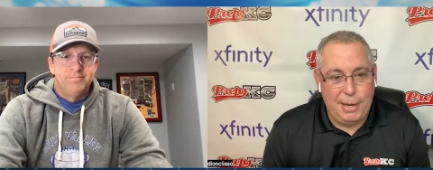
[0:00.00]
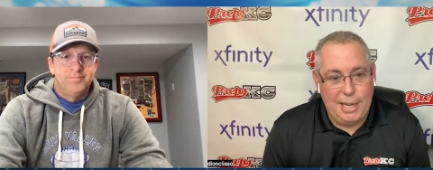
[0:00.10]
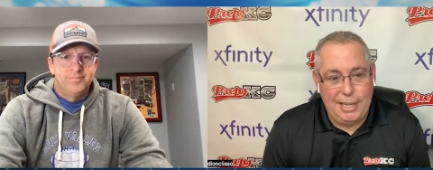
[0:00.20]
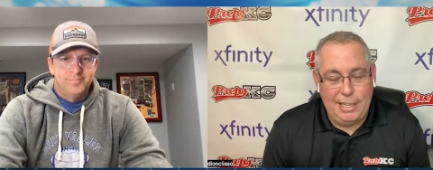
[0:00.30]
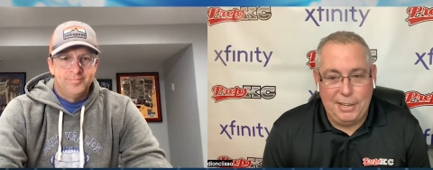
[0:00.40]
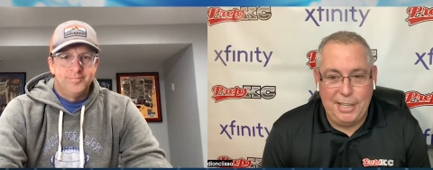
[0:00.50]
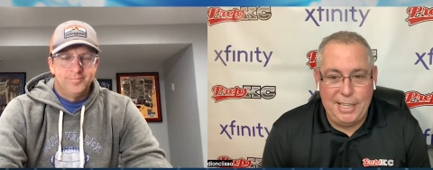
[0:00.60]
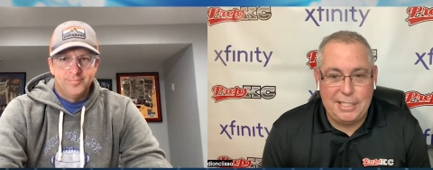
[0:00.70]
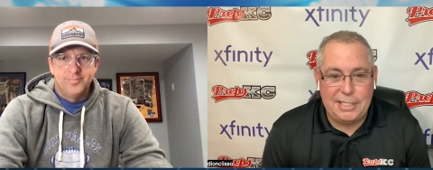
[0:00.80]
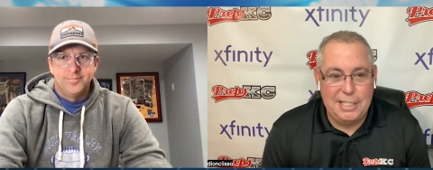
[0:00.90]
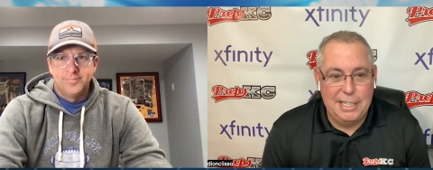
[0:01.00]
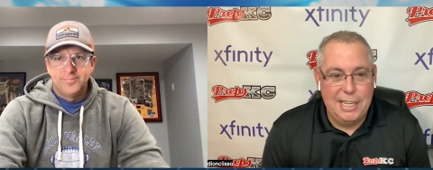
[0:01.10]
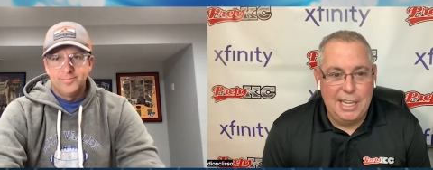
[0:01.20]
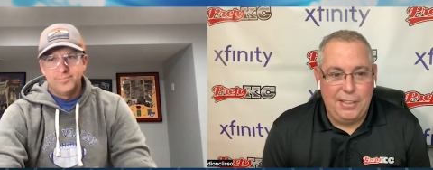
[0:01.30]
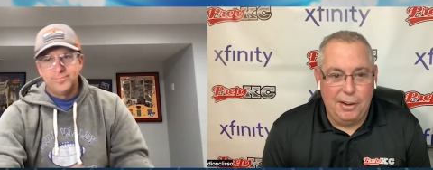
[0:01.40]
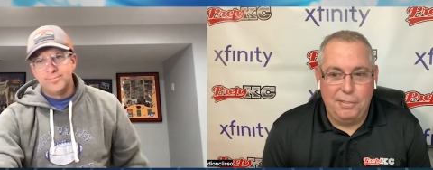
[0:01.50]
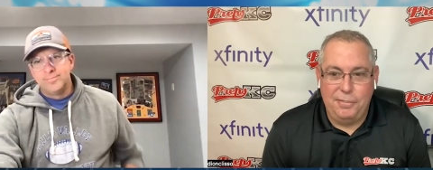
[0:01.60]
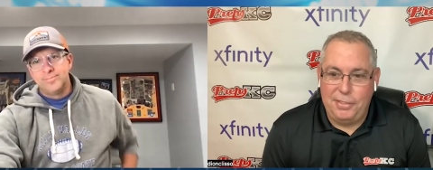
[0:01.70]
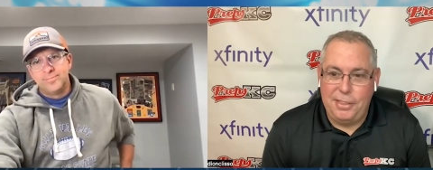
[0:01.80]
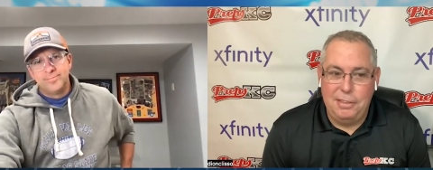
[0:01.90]
Speaker 1: I mean, you know, he's
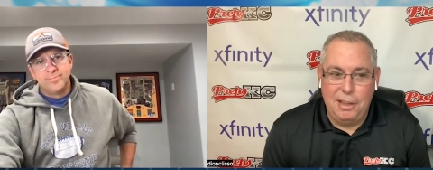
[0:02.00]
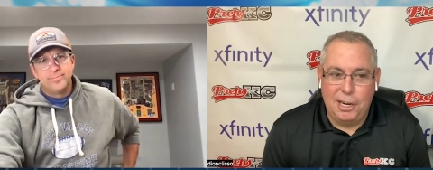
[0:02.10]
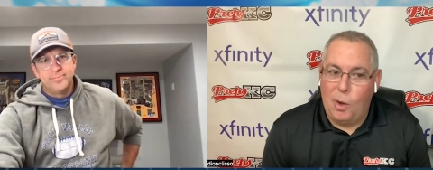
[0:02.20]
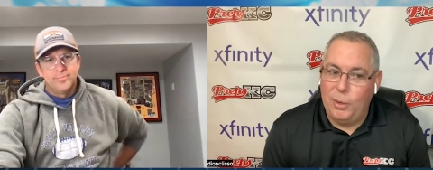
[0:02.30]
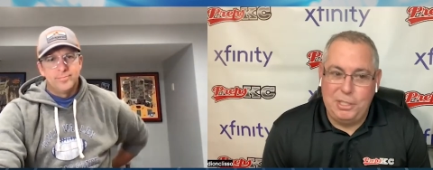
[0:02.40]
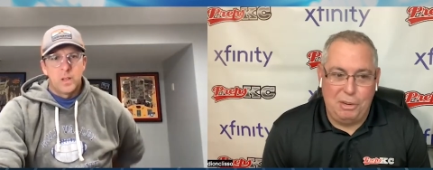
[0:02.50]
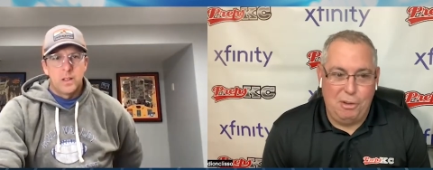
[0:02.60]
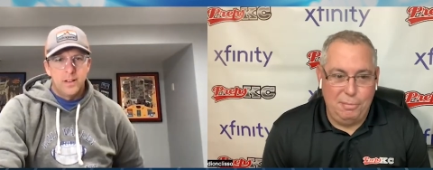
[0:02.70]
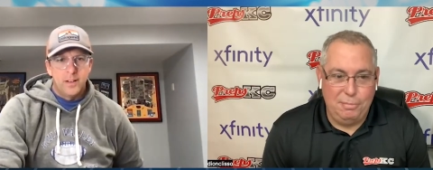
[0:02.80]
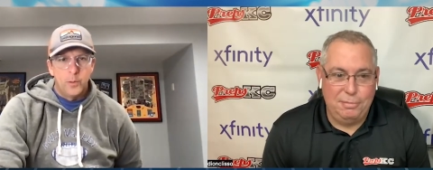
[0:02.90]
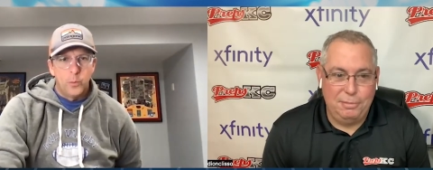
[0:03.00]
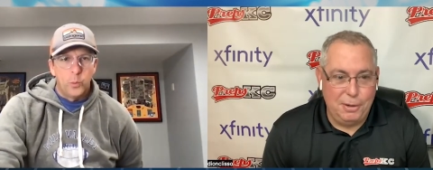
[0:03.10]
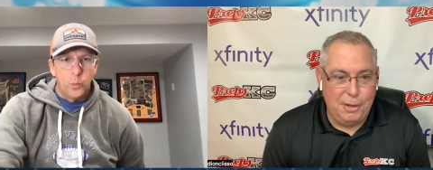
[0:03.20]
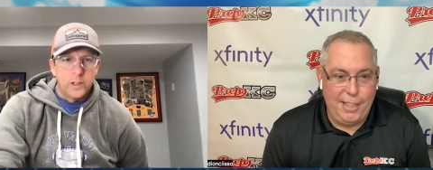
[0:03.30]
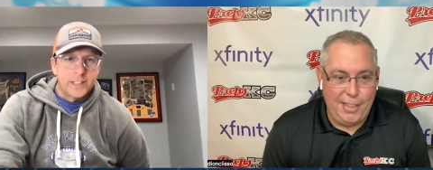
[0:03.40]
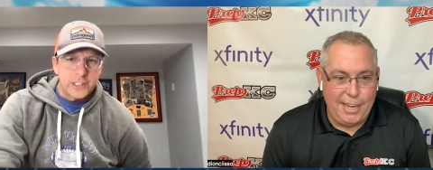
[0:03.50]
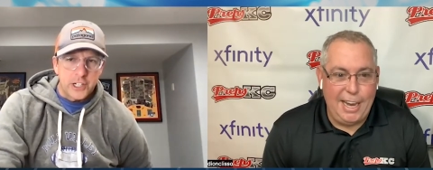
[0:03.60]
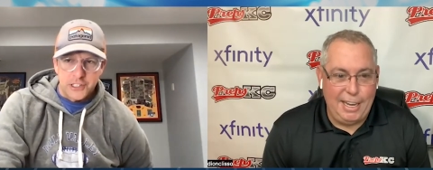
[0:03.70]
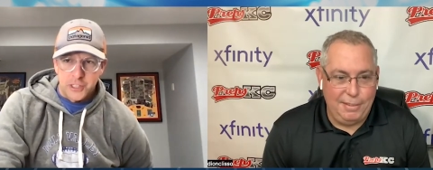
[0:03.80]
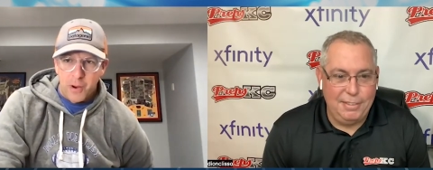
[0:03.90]
they're they're going to him. Uh, we'll touch
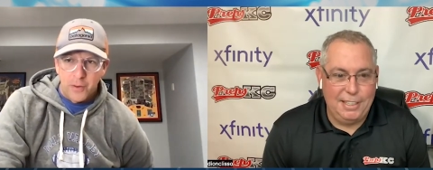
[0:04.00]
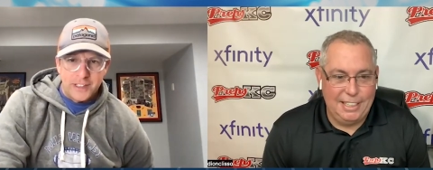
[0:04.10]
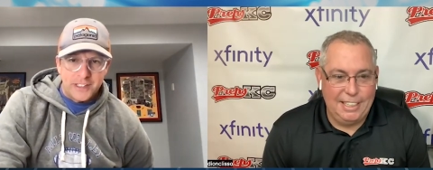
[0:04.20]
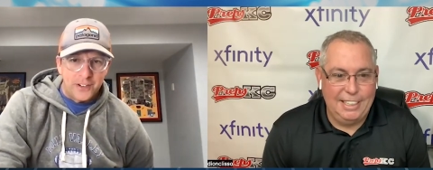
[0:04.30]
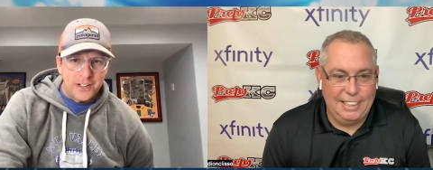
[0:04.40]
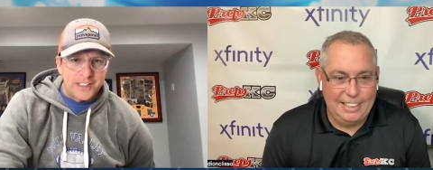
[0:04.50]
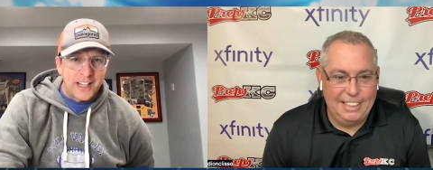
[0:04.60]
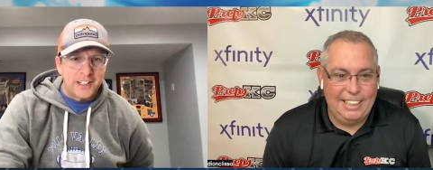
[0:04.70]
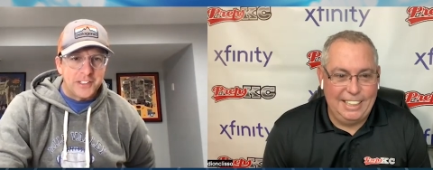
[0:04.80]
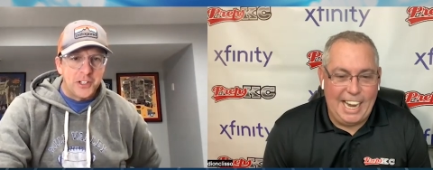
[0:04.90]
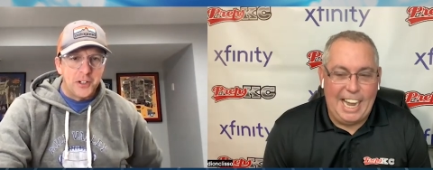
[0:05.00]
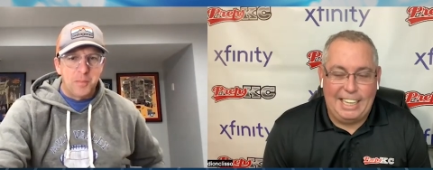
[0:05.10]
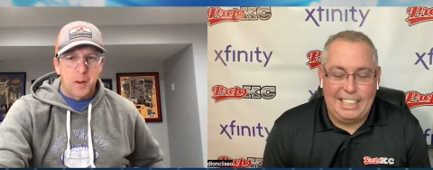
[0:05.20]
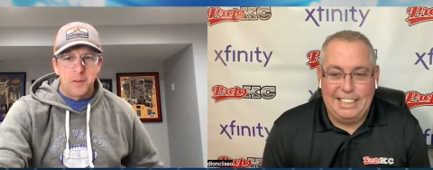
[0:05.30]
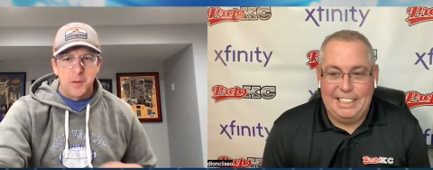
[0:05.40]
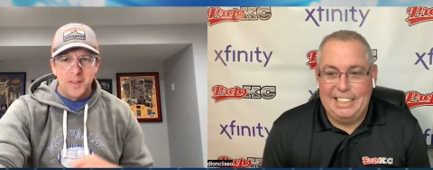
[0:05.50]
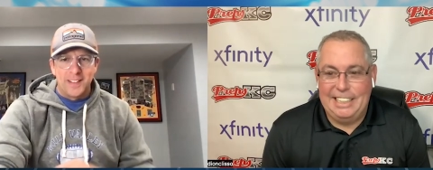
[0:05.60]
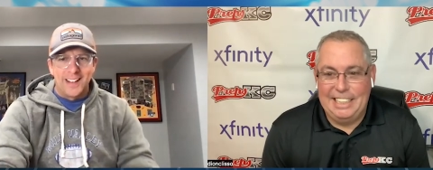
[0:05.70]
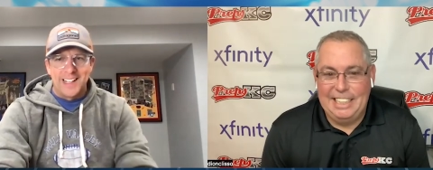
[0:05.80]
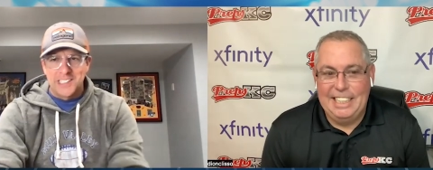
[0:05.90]
on Simone's
Speaker 2: here in a second too. Yeah, probably won't be the
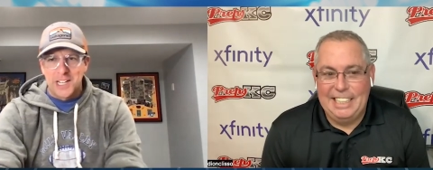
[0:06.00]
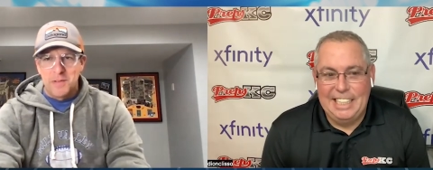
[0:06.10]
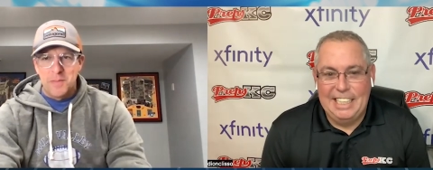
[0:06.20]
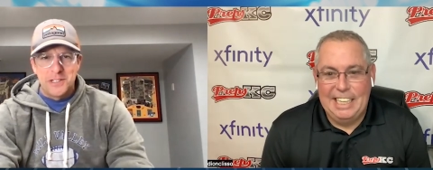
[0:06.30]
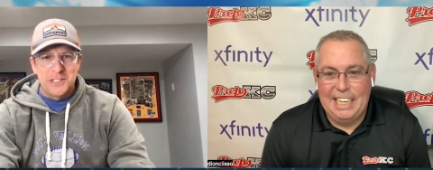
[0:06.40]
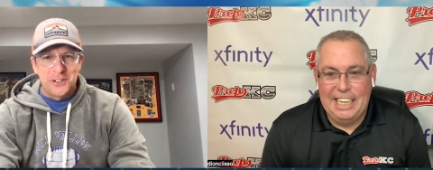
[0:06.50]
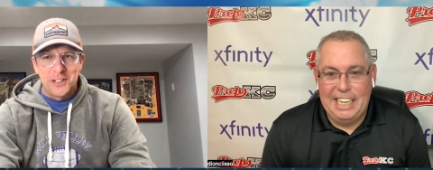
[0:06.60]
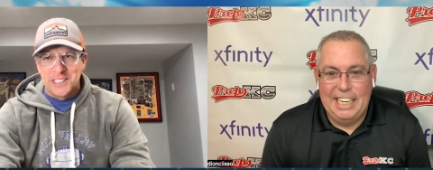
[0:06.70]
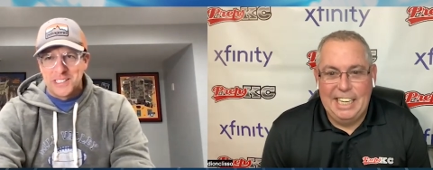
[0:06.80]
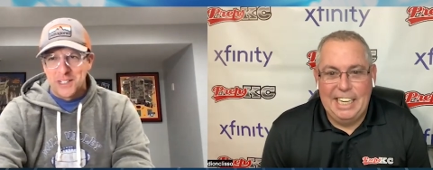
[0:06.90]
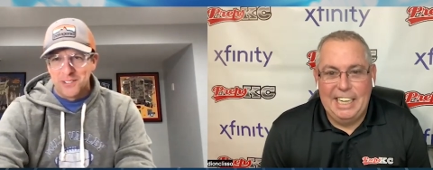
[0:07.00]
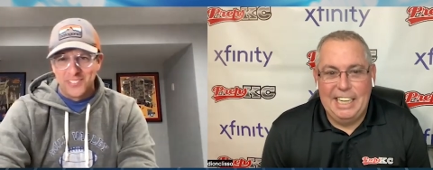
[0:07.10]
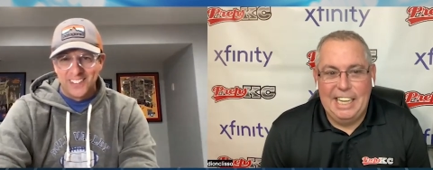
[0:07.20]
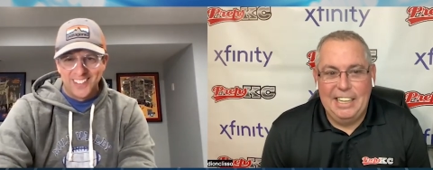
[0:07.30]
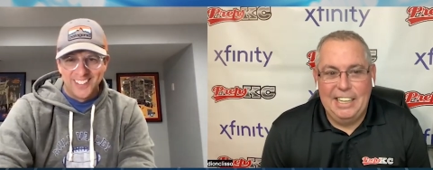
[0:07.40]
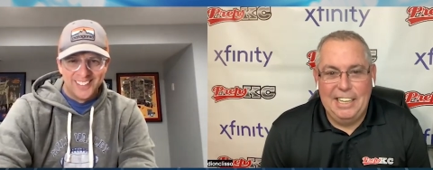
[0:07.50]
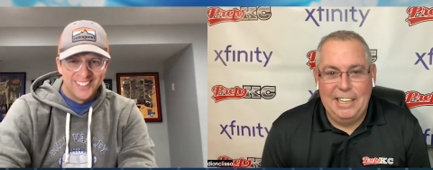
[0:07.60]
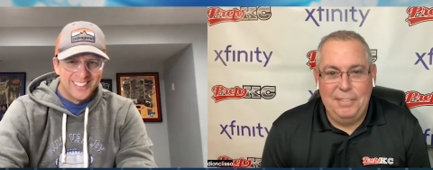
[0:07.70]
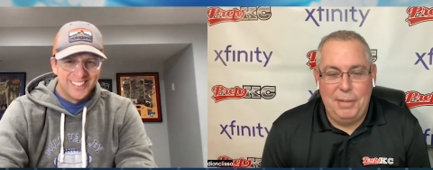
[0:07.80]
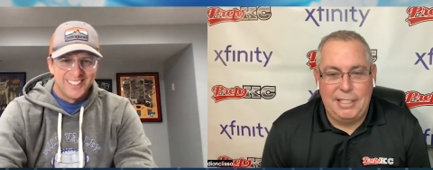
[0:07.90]
last time you mention Grant Stubblefield.
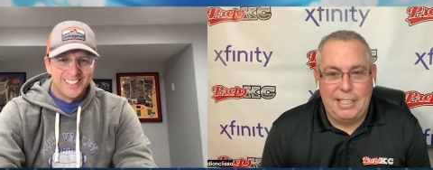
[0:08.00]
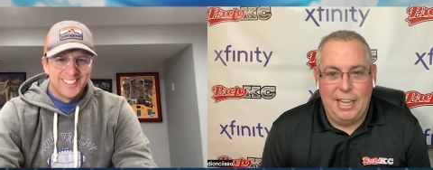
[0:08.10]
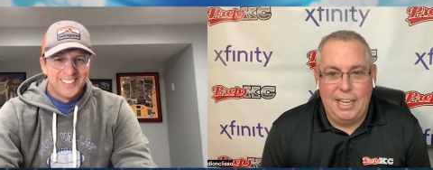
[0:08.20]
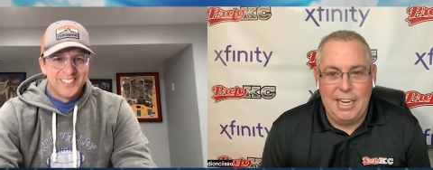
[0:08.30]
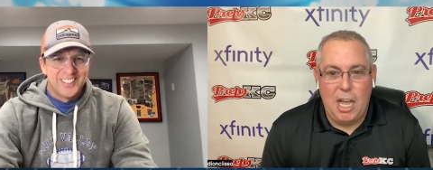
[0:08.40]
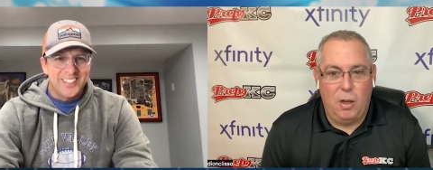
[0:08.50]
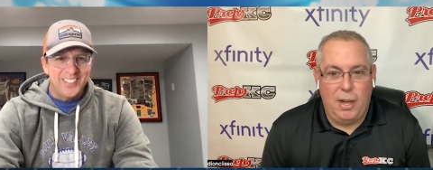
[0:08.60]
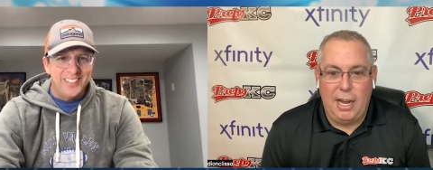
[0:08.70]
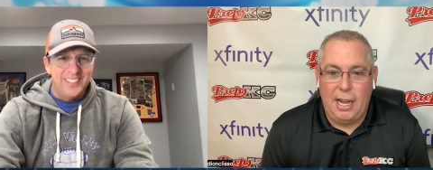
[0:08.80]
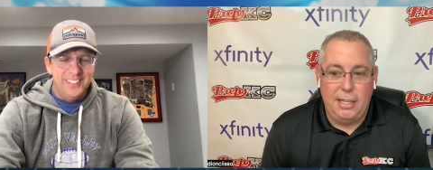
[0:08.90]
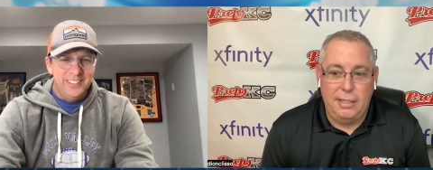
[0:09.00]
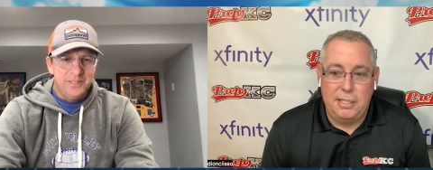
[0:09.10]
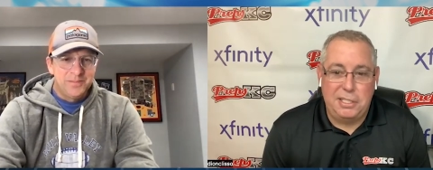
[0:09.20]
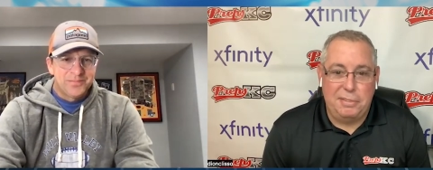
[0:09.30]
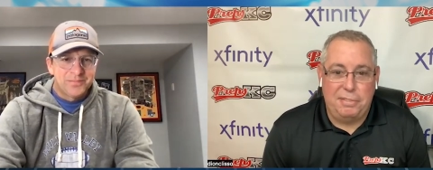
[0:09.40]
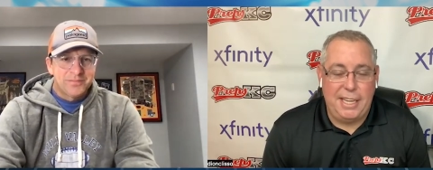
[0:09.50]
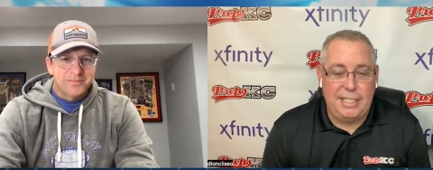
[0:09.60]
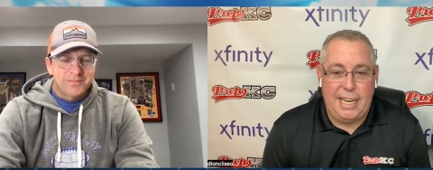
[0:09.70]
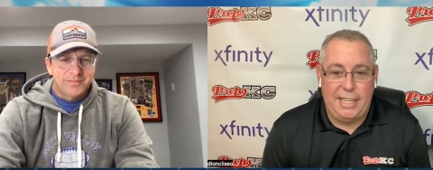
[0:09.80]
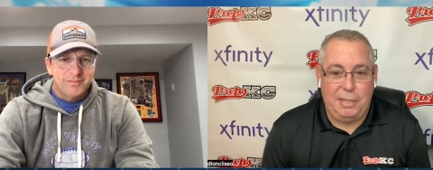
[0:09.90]
Speaker 1: But uh, no, I, I, this is a
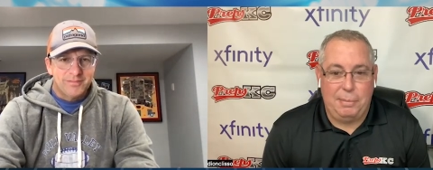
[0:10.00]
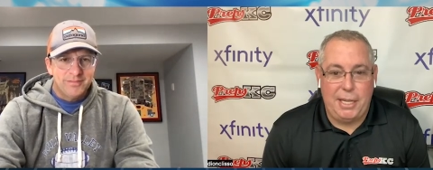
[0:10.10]
fantastic